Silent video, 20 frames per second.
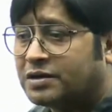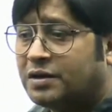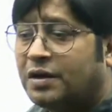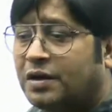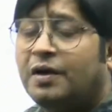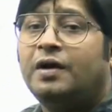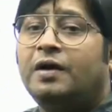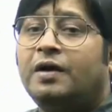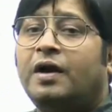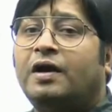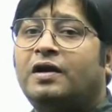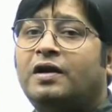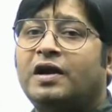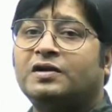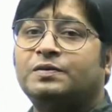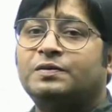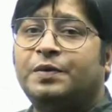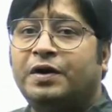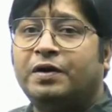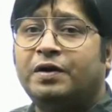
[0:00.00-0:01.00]
It
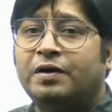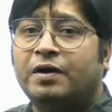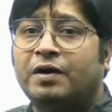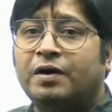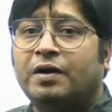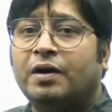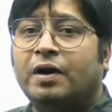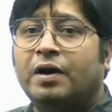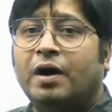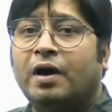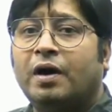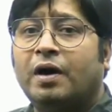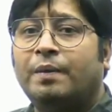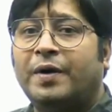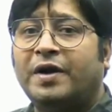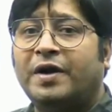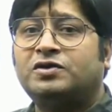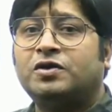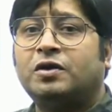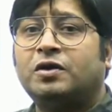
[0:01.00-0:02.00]
has been
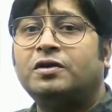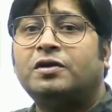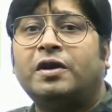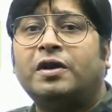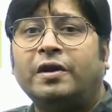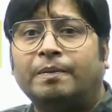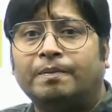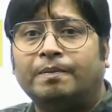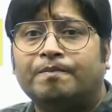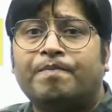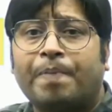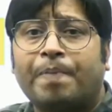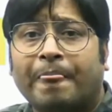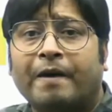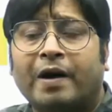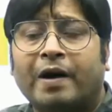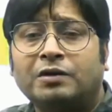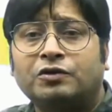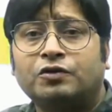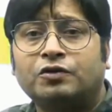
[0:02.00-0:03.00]
based on theme,
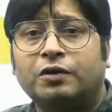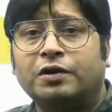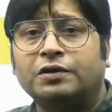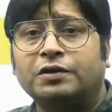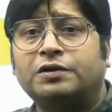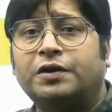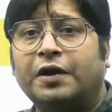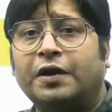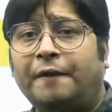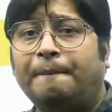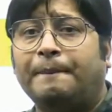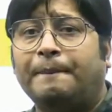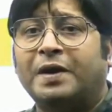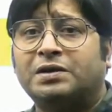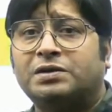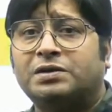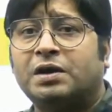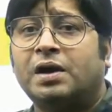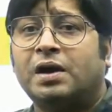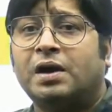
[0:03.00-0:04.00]
right? So it is theme
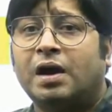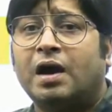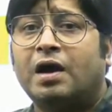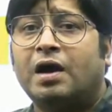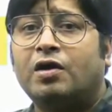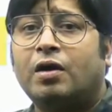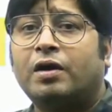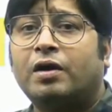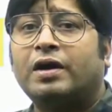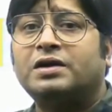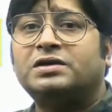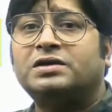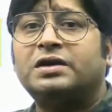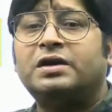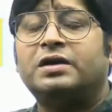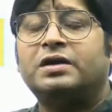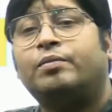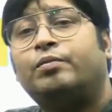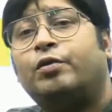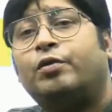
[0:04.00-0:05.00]
based and not
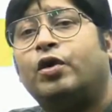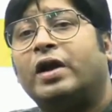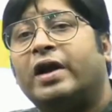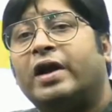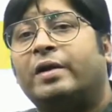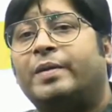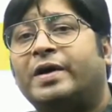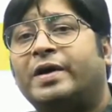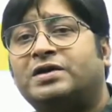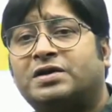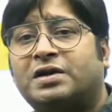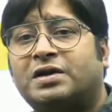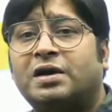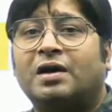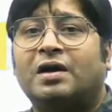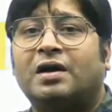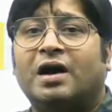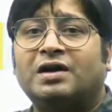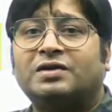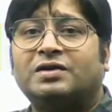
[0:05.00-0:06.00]
necessarily the booklet based,
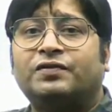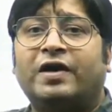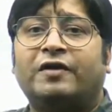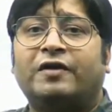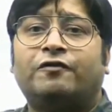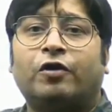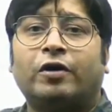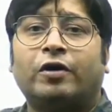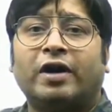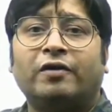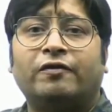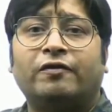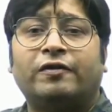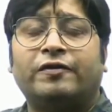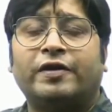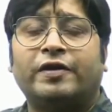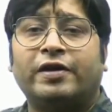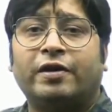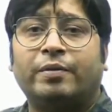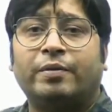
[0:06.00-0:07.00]
as we have
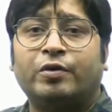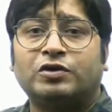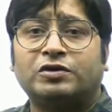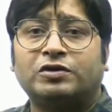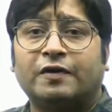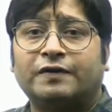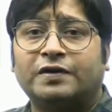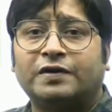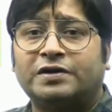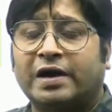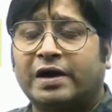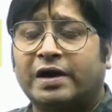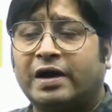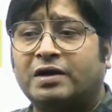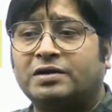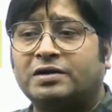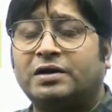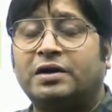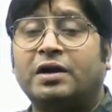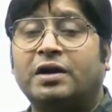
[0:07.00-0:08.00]
14-15 reports of the second
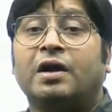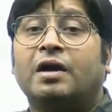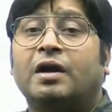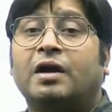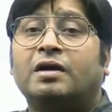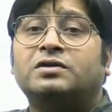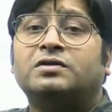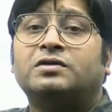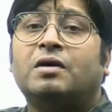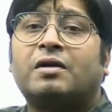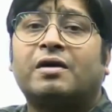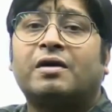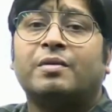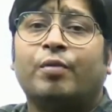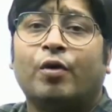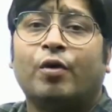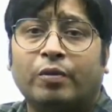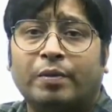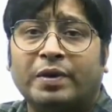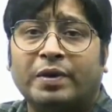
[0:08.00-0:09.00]
ARC. It's not
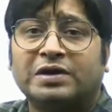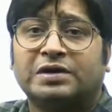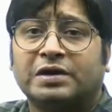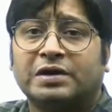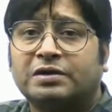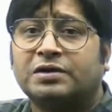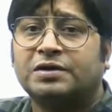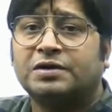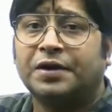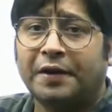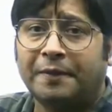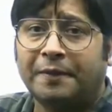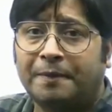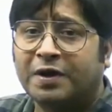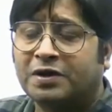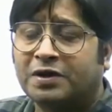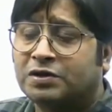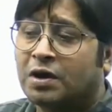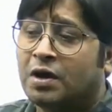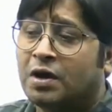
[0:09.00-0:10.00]
report based, it's theme
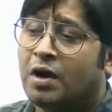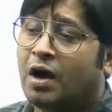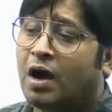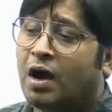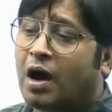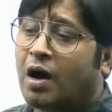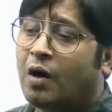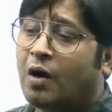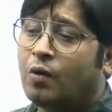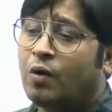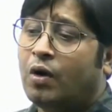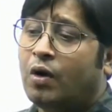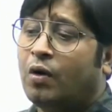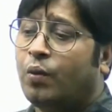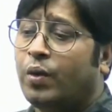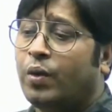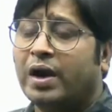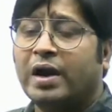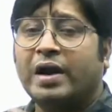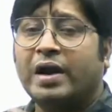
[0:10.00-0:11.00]
based. How
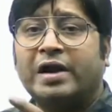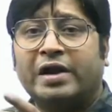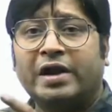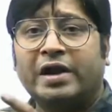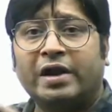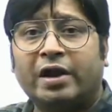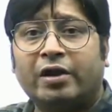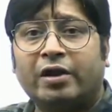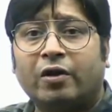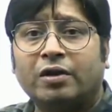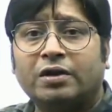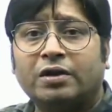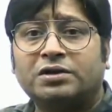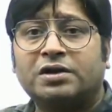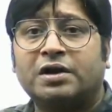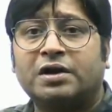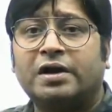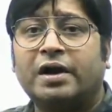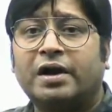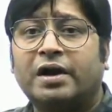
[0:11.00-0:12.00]
we can integrate all this
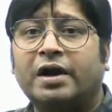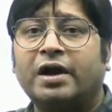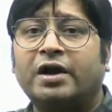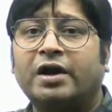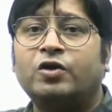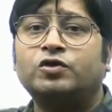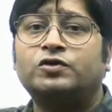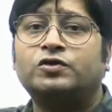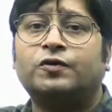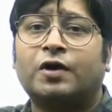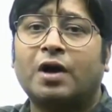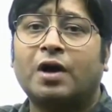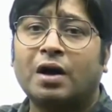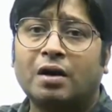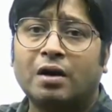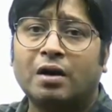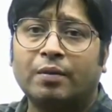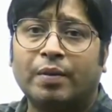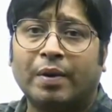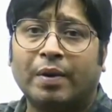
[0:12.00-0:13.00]
content and use for
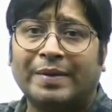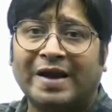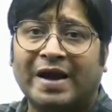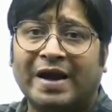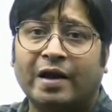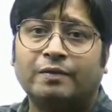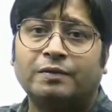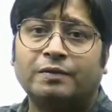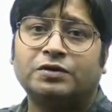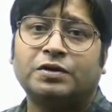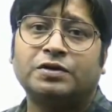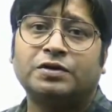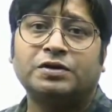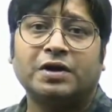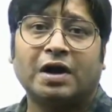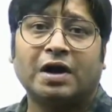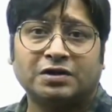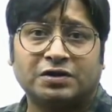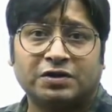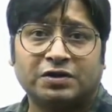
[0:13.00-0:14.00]
our public
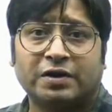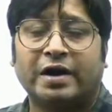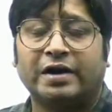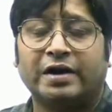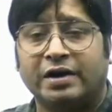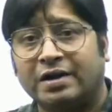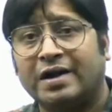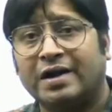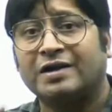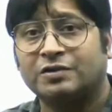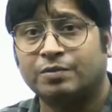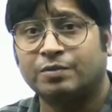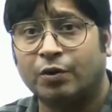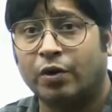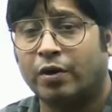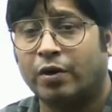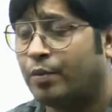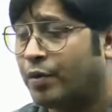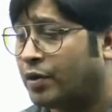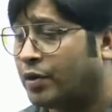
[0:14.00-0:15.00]
administration answer writing, that's
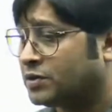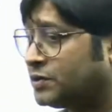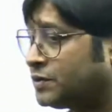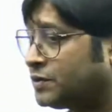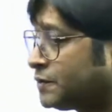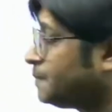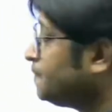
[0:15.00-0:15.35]
more important.